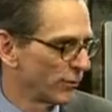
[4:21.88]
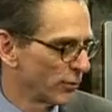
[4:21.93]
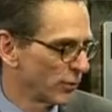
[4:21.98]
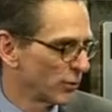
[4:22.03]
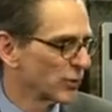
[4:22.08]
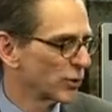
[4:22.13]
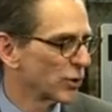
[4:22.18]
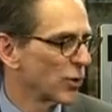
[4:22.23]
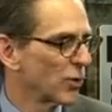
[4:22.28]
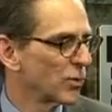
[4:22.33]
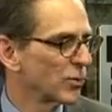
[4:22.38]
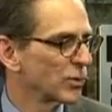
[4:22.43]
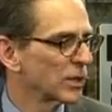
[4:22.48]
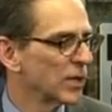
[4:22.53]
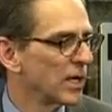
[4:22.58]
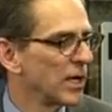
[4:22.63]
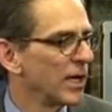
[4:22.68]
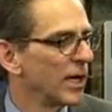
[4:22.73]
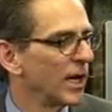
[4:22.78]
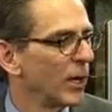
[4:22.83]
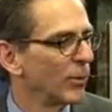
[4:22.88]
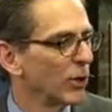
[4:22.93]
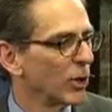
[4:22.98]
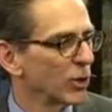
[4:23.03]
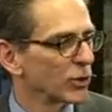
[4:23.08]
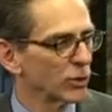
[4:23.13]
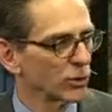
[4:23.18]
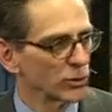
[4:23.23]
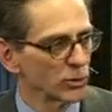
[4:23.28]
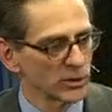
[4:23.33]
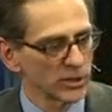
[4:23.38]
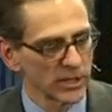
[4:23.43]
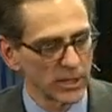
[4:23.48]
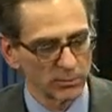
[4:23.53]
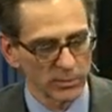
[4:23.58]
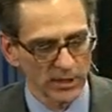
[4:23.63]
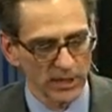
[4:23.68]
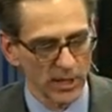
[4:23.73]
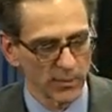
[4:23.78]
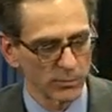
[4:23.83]
of those zones. And we also took
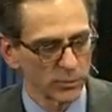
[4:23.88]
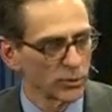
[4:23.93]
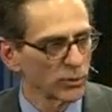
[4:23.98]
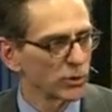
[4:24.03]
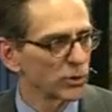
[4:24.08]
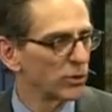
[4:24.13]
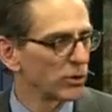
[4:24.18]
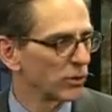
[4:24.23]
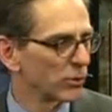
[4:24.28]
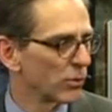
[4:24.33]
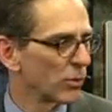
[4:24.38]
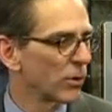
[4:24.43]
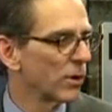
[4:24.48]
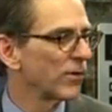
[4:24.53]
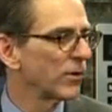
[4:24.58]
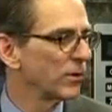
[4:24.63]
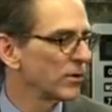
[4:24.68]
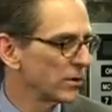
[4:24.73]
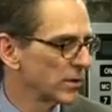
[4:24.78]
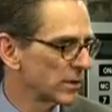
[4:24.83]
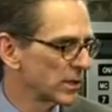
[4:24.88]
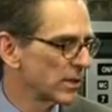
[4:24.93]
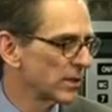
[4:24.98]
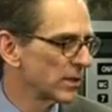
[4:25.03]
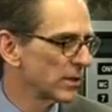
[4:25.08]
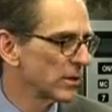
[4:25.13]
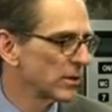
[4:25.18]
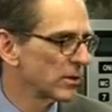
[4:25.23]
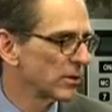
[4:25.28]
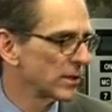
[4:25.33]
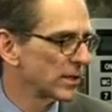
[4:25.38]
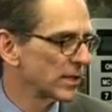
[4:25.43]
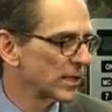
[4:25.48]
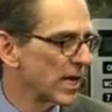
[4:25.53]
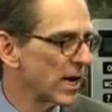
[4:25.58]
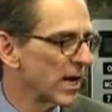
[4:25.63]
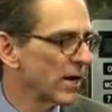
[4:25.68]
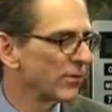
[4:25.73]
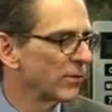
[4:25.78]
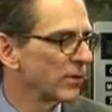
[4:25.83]
some samples to the north and to the
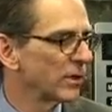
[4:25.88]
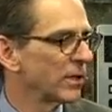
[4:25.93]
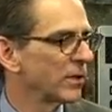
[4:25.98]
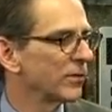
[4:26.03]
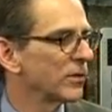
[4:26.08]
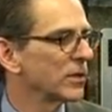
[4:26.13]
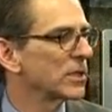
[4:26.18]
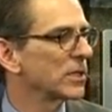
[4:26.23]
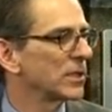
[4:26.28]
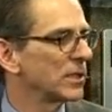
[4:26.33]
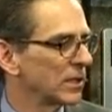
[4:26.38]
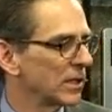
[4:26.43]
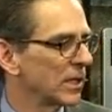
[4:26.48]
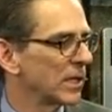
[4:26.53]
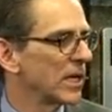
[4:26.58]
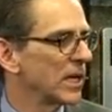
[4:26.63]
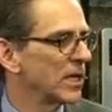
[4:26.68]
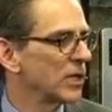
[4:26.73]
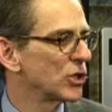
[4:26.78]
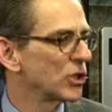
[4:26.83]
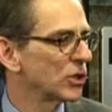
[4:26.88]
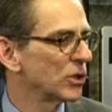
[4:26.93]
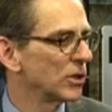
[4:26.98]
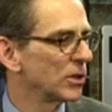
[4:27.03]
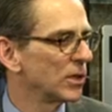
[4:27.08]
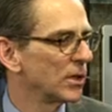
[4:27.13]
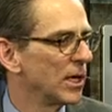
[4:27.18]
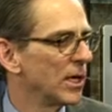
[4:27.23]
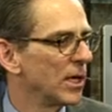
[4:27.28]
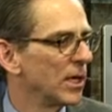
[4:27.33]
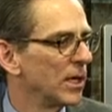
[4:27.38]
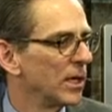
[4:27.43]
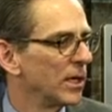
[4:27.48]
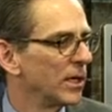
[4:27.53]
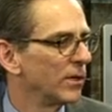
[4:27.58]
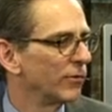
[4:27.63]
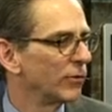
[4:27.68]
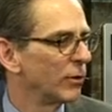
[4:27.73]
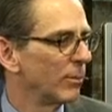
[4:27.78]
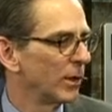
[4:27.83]
south to give us an indication
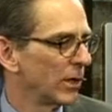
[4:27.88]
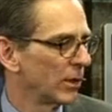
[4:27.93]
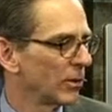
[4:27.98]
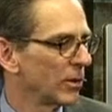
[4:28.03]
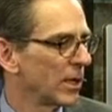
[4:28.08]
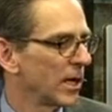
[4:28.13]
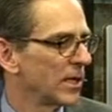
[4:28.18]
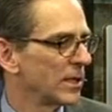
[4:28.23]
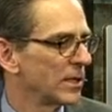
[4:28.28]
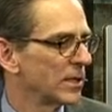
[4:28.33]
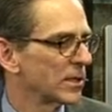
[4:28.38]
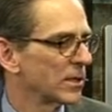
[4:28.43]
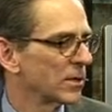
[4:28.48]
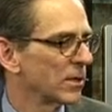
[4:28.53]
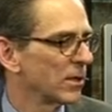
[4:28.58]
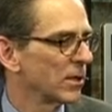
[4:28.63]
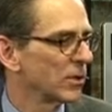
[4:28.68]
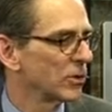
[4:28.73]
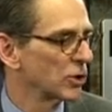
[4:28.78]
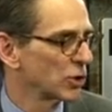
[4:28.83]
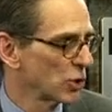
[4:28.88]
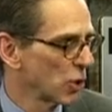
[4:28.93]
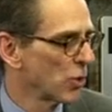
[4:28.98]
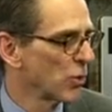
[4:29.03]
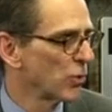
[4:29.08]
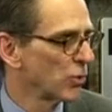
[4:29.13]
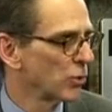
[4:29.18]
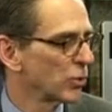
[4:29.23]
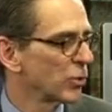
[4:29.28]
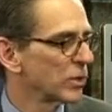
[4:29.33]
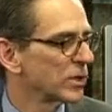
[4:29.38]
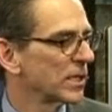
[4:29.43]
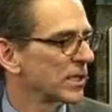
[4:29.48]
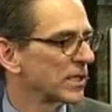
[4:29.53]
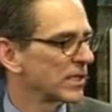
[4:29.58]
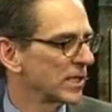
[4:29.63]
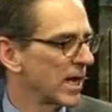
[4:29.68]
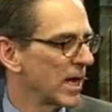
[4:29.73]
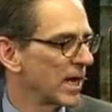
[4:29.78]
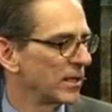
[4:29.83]
if the mineralized zone was
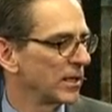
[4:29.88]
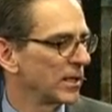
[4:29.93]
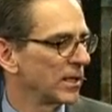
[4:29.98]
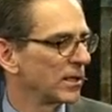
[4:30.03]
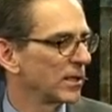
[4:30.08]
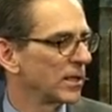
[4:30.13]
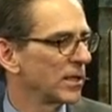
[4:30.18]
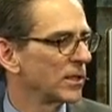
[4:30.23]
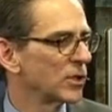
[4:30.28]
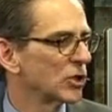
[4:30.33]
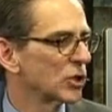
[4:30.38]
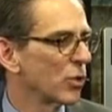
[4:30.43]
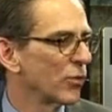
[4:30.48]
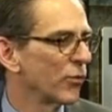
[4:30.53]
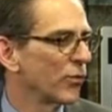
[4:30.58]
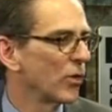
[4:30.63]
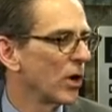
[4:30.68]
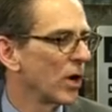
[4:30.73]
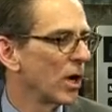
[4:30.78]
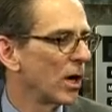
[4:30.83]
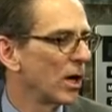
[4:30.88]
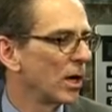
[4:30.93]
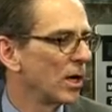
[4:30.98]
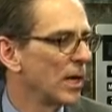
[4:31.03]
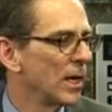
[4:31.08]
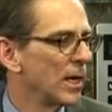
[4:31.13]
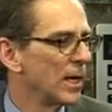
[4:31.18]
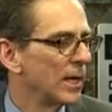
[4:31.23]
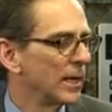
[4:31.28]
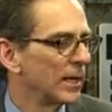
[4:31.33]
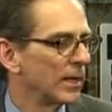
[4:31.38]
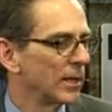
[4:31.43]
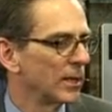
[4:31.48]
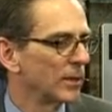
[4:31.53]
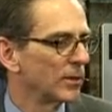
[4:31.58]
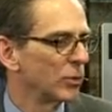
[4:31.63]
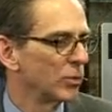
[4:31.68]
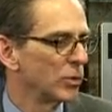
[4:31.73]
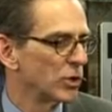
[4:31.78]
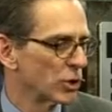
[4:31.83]
extending. And so far,
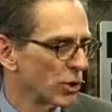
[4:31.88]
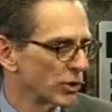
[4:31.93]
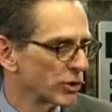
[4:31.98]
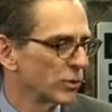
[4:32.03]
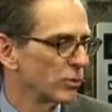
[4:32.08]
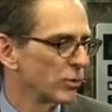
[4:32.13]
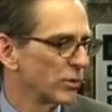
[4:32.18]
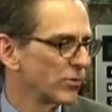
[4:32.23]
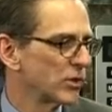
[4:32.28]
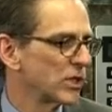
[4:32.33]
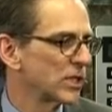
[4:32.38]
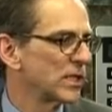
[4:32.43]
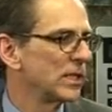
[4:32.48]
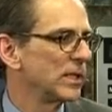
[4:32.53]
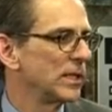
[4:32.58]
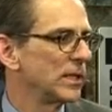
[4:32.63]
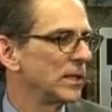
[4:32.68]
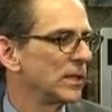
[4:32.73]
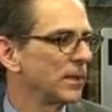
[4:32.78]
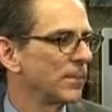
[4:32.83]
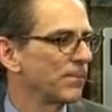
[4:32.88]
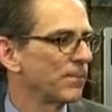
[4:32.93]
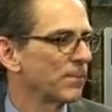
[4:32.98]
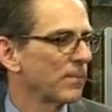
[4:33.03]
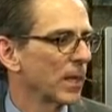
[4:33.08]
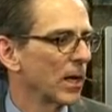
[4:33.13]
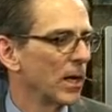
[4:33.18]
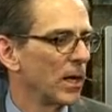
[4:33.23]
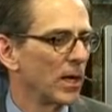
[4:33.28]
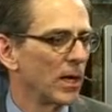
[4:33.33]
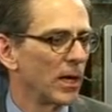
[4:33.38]
the results that we've seen